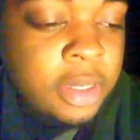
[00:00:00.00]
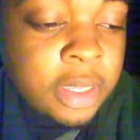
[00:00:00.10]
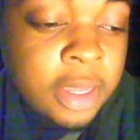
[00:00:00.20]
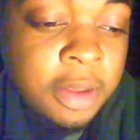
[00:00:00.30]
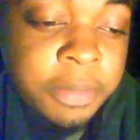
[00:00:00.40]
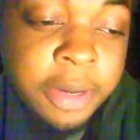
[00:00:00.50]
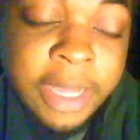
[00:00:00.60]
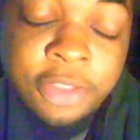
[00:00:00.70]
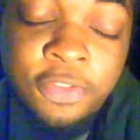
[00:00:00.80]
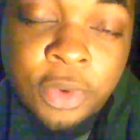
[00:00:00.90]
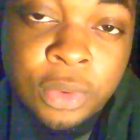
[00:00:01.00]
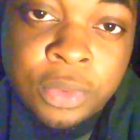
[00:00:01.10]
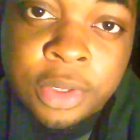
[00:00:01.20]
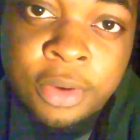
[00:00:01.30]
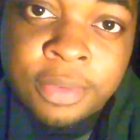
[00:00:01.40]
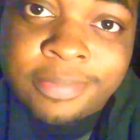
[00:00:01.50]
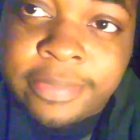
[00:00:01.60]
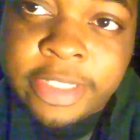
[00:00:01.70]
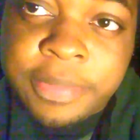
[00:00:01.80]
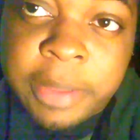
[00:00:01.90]
but about the food though,
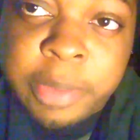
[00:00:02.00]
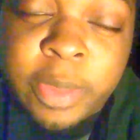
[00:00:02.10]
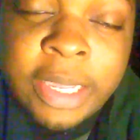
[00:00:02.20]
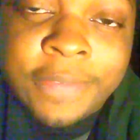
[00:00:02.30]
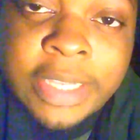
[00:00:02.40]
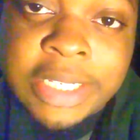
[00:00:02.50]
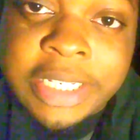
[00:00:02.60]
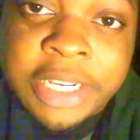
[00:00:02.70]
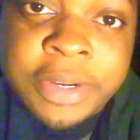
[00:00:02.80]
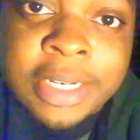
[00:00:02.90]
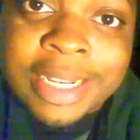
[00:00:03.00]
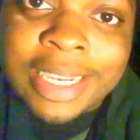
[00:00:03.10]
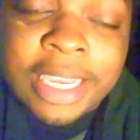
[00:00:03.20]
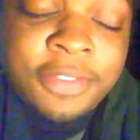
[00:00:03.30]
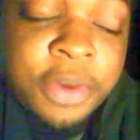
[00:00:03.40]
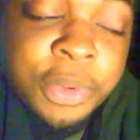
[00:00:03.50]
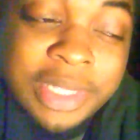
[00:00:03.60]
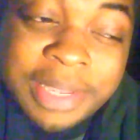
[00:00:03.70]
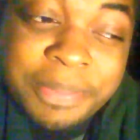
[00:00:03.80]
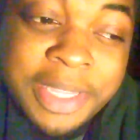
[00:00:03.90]
about me being a vegetarian, I can't fuck
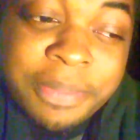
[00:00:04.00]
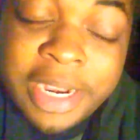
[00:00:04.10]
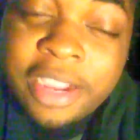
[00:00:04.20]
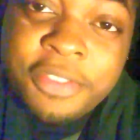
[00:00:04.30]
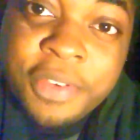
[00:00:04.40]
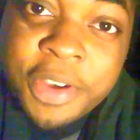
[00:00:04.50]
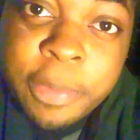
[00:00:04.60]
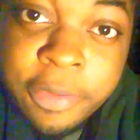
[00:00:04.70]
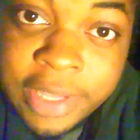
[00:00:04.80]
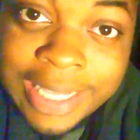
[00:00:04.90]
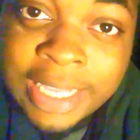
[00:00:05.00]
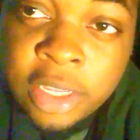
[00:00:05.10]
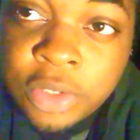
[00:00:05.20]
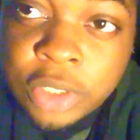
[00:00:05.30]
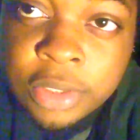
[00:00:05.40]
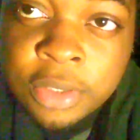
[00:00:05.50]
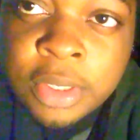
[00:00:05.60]
with that meat, but I can fuck up everything else,